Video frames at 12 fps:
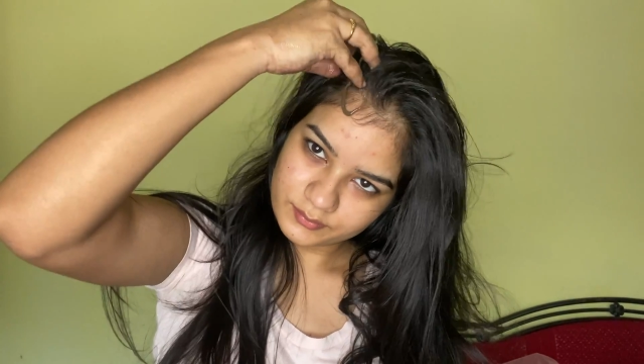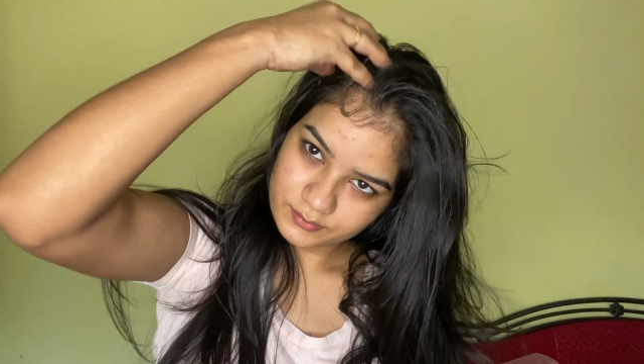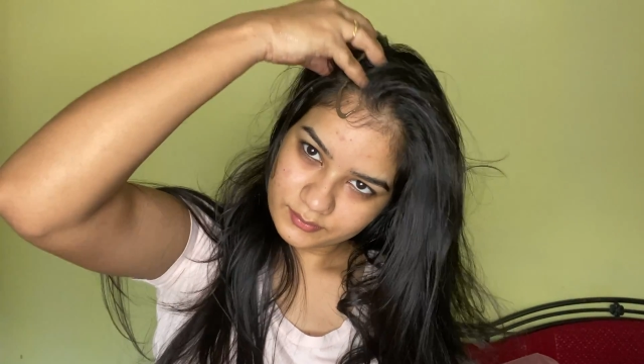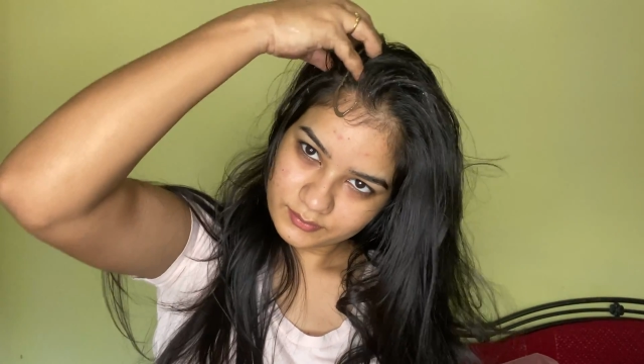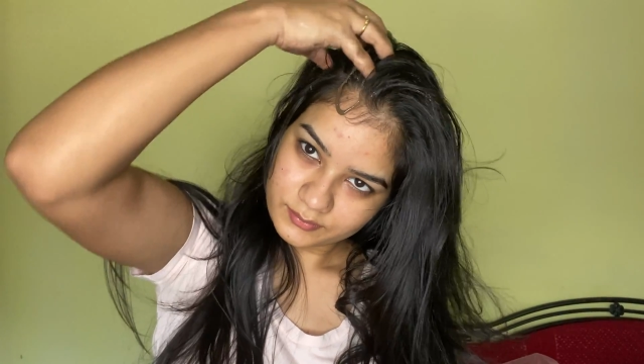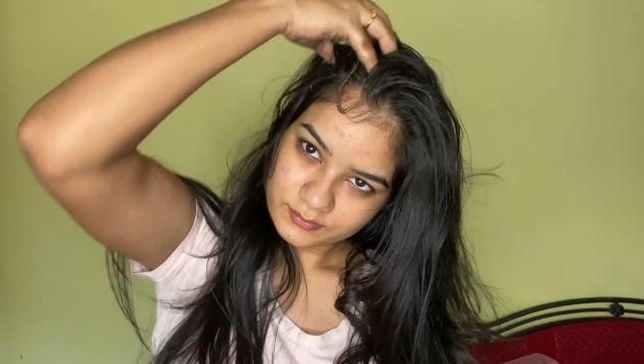
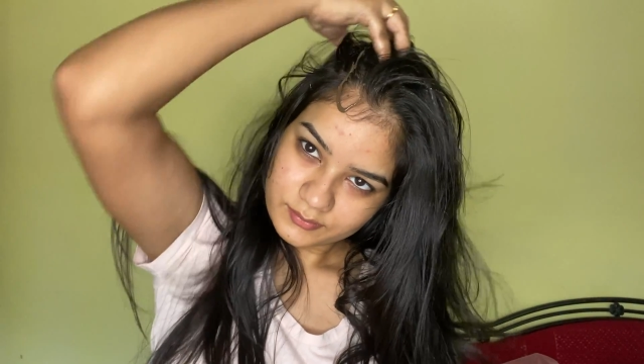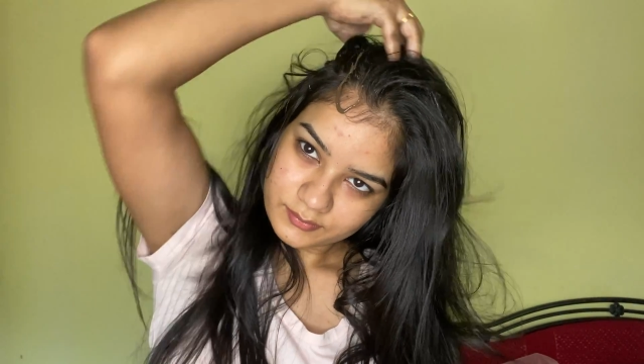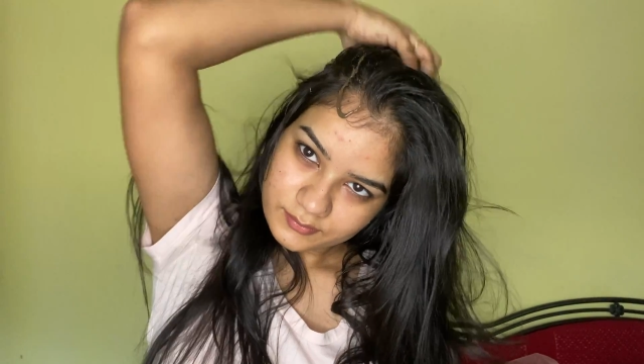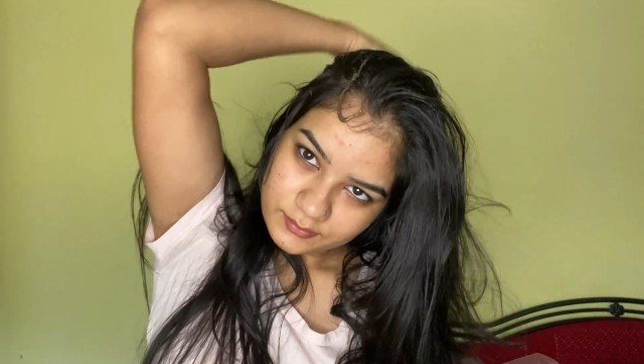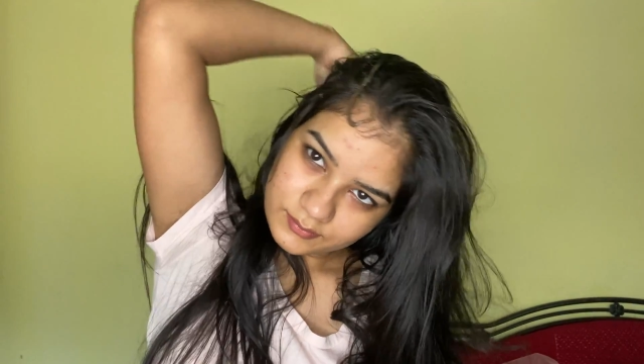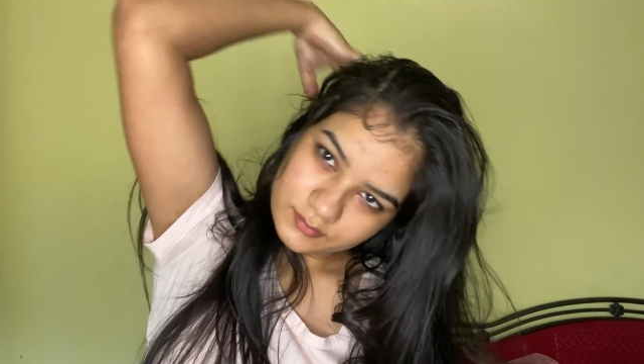helps
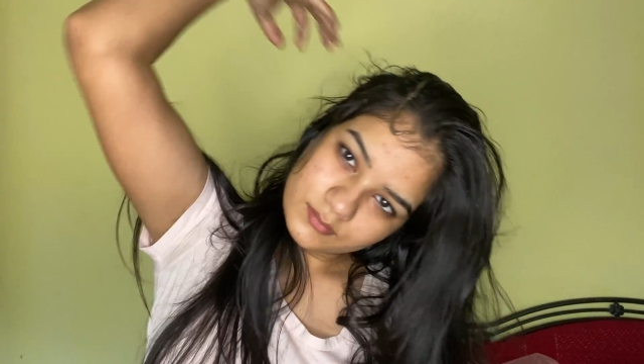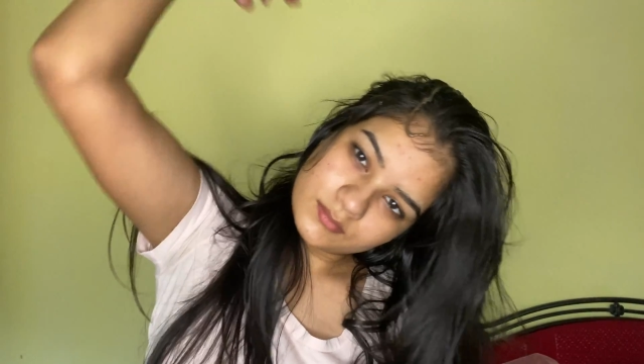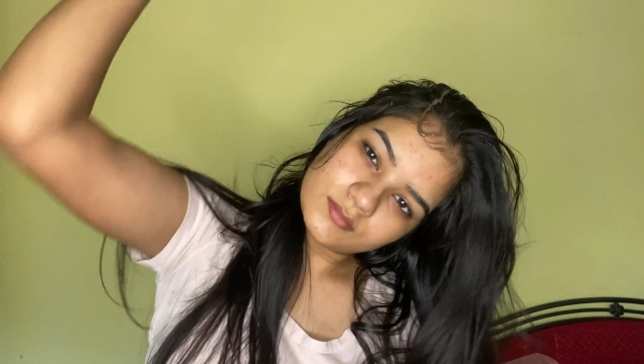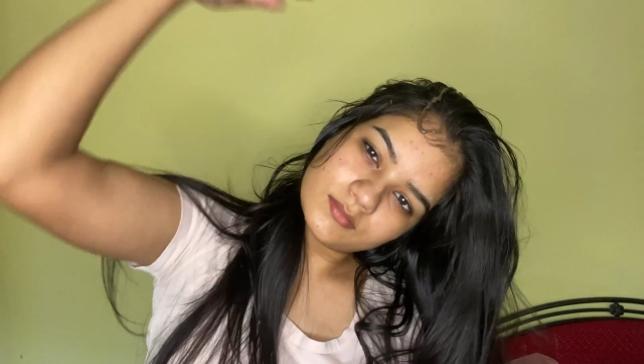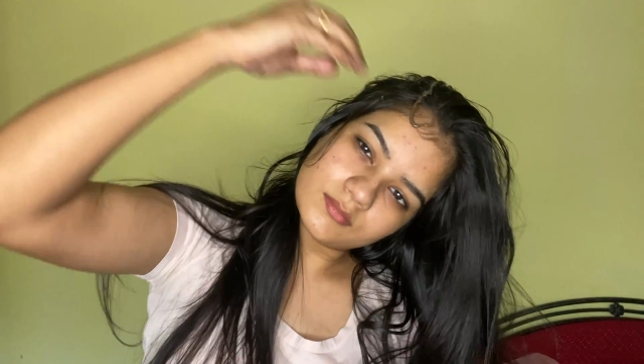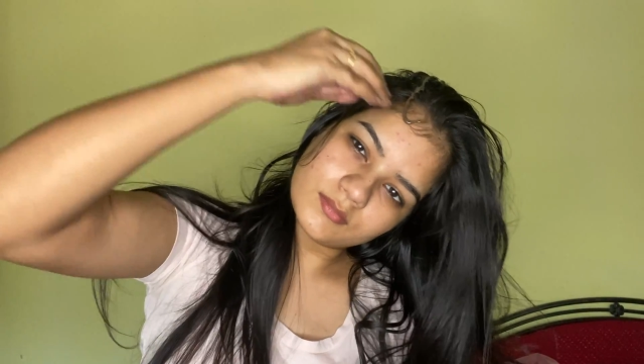hair
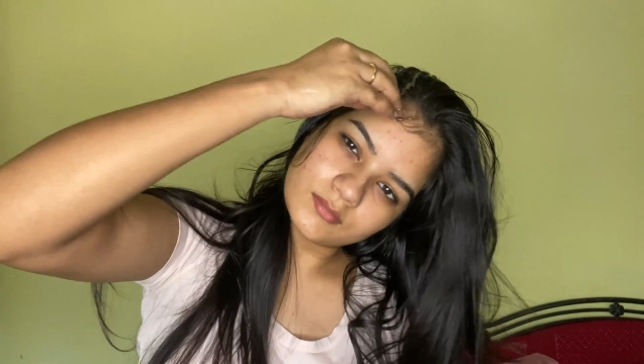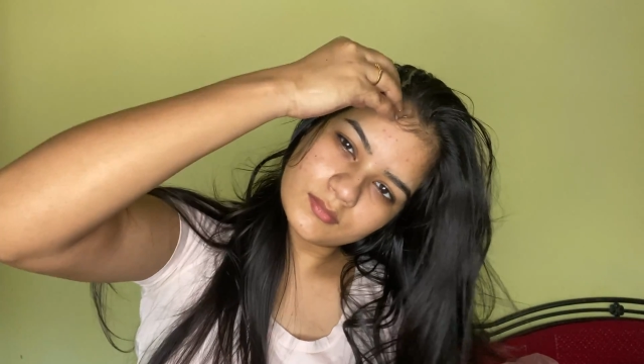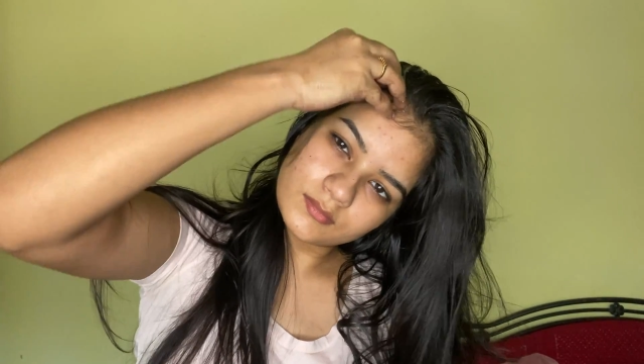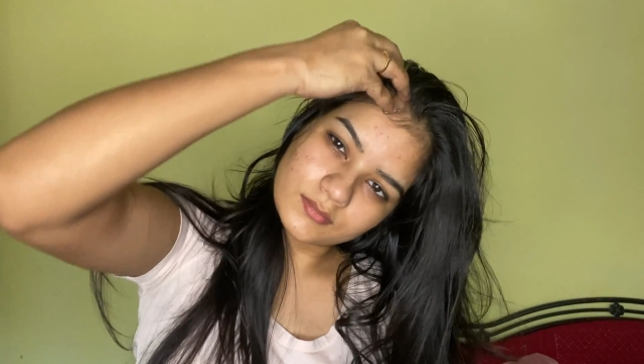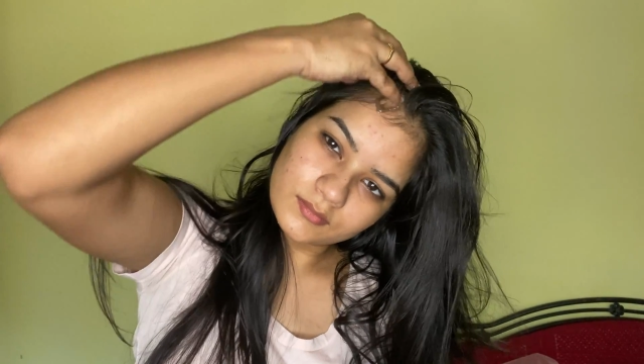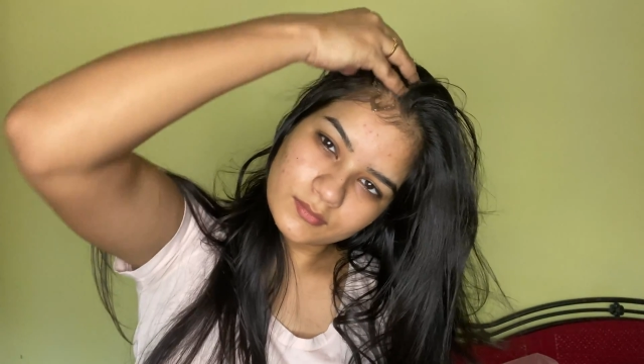regrowth